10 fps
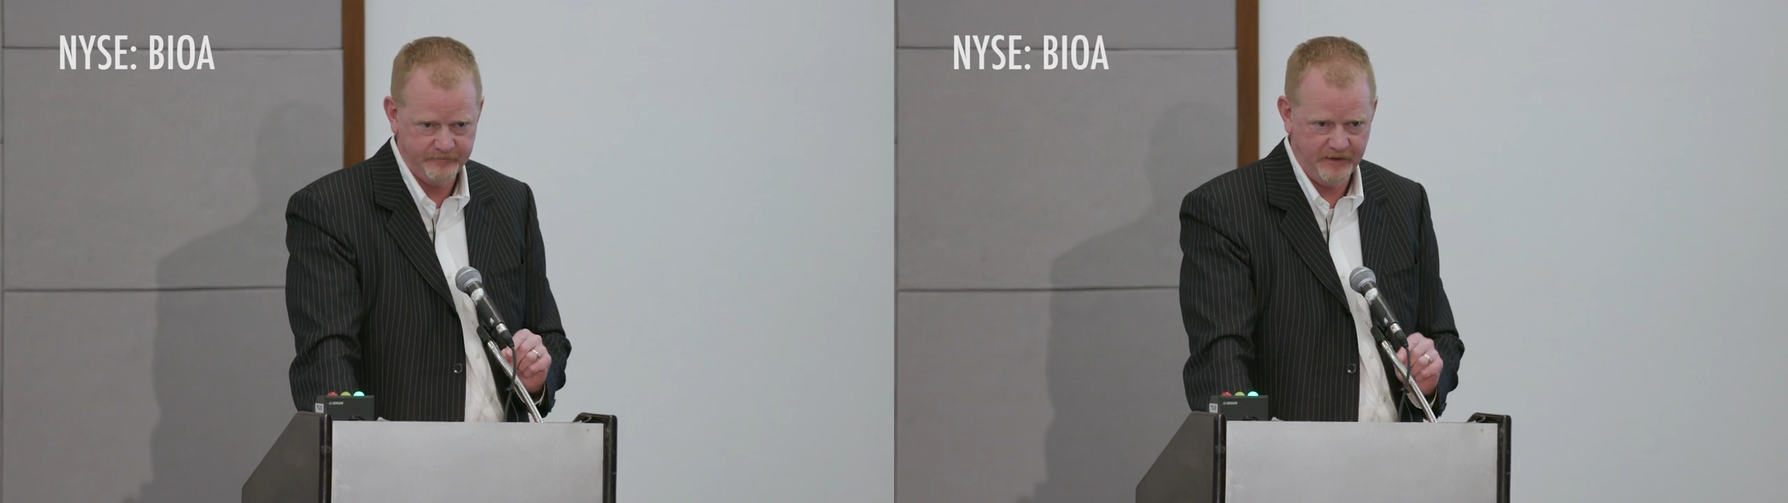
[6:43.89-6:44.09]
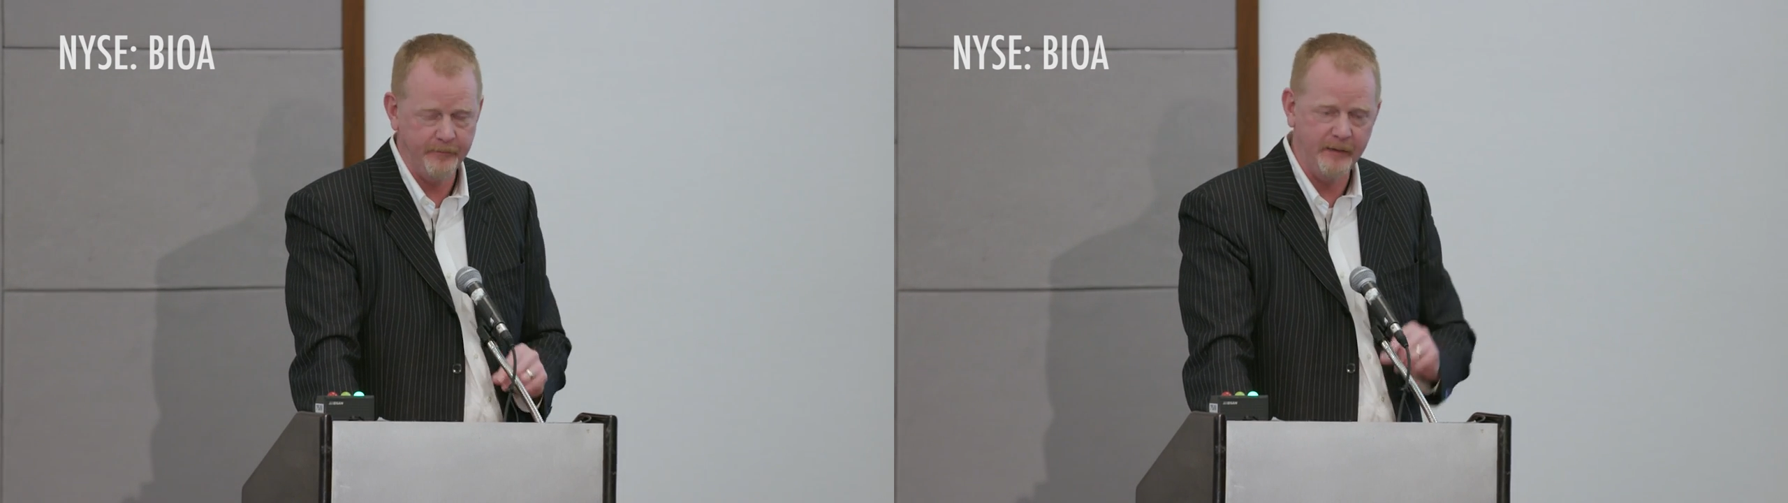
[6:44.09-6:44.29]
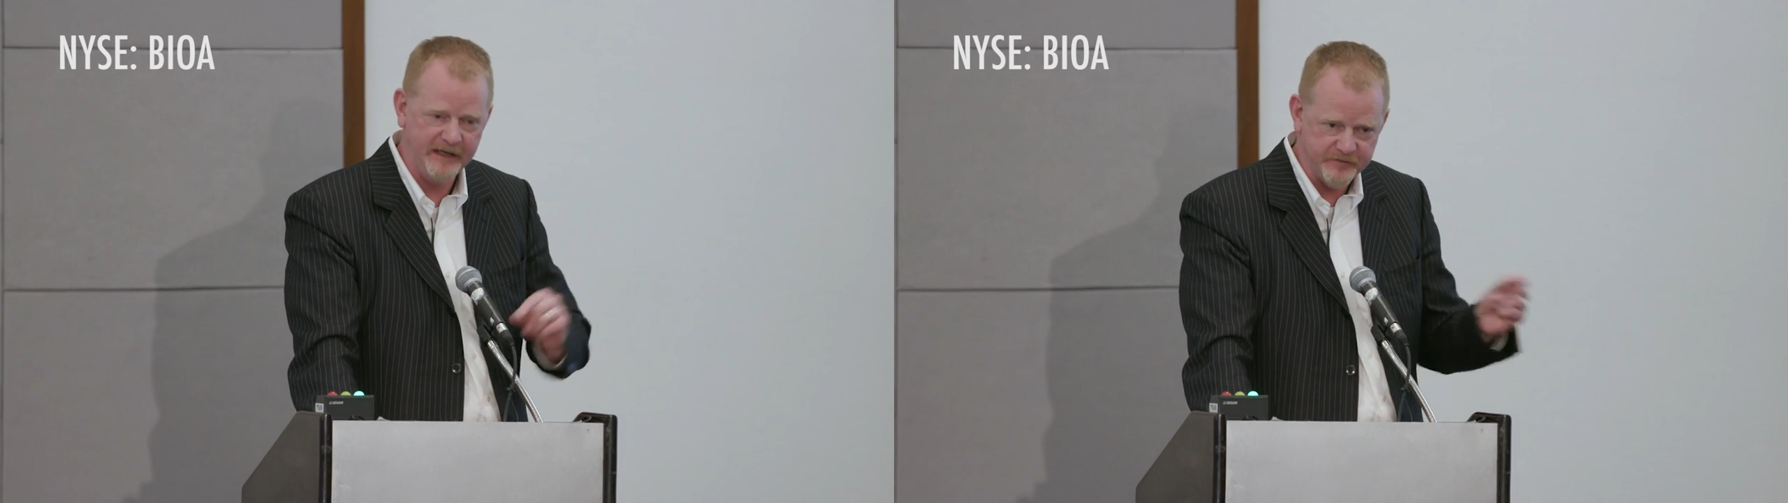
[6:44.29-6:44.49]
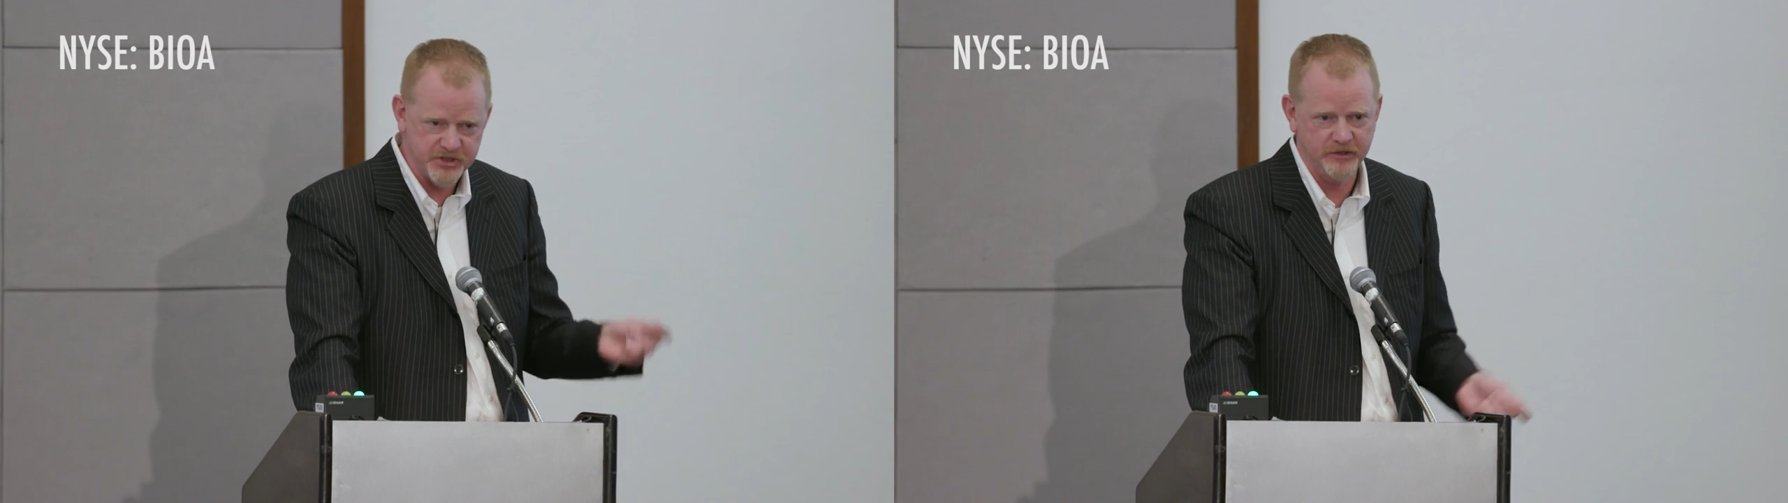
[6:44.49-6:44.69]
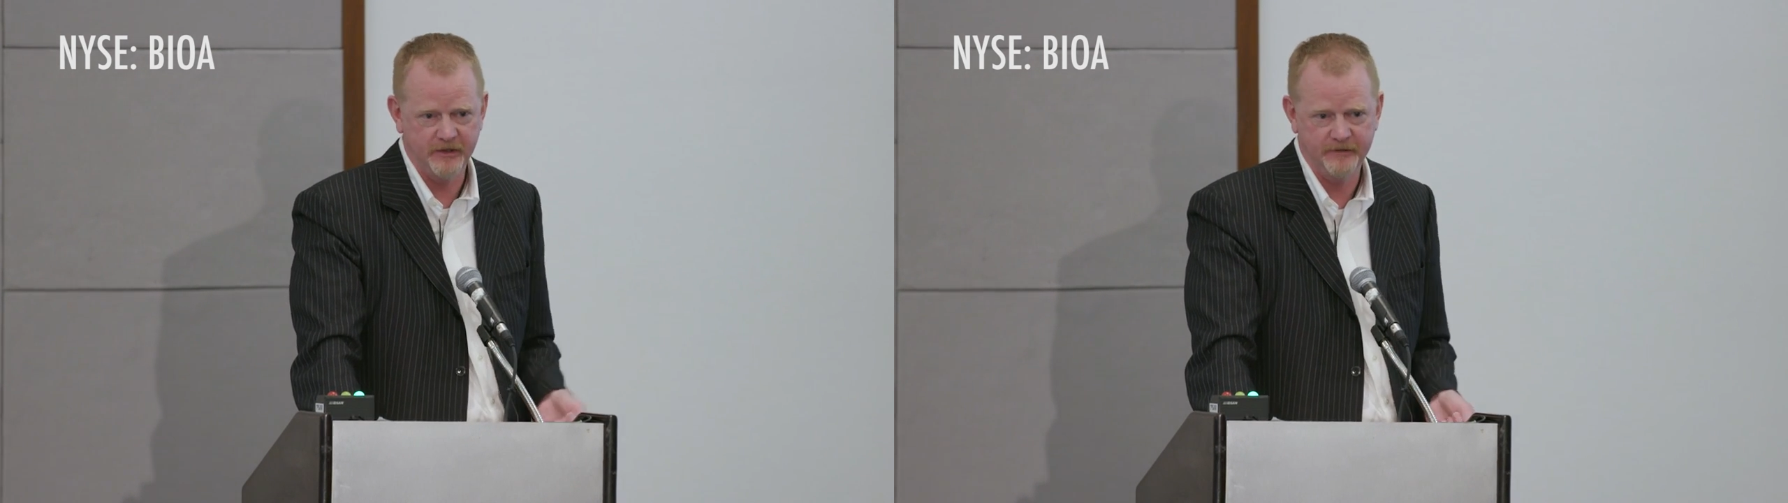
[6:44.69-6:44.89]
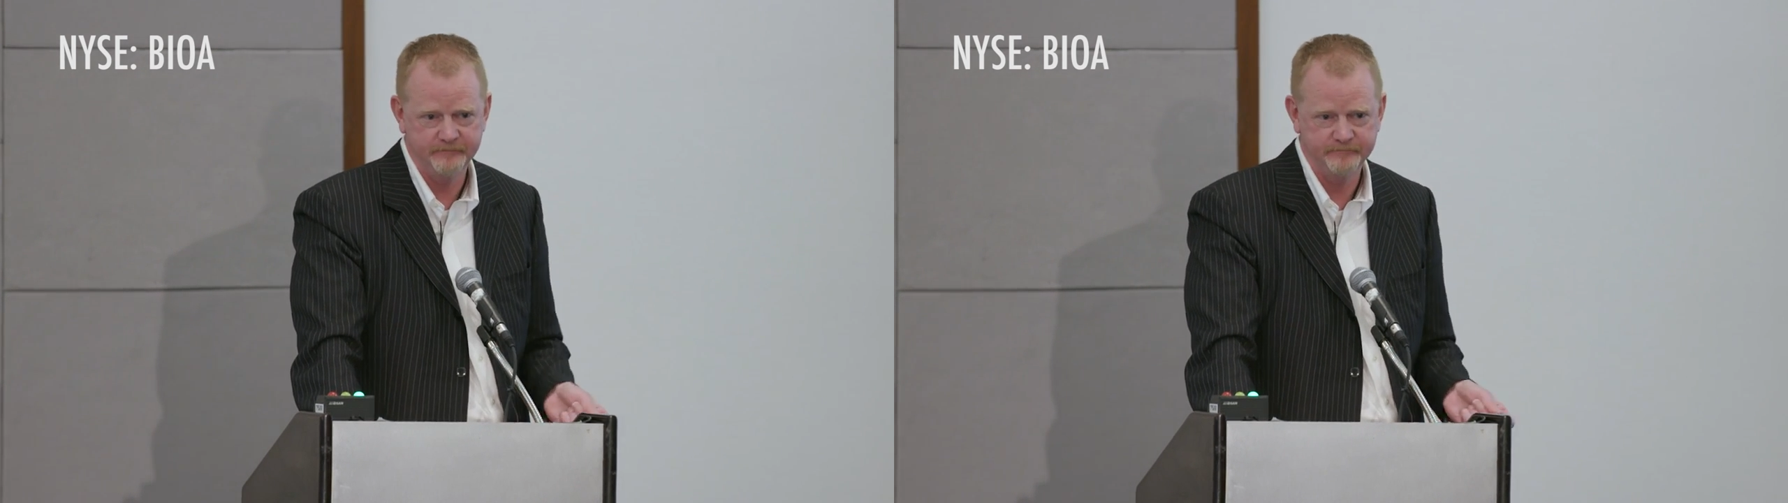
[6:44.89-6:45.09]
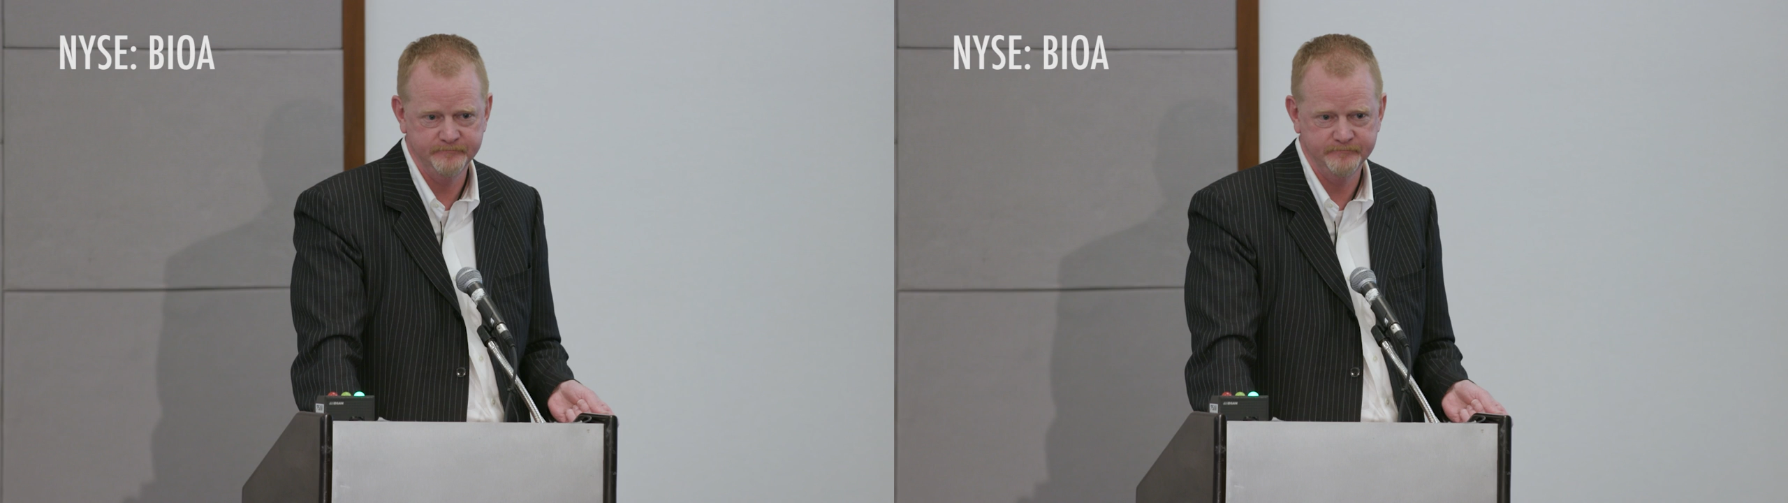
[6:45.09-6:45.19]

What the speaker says: it'll be made from sugar.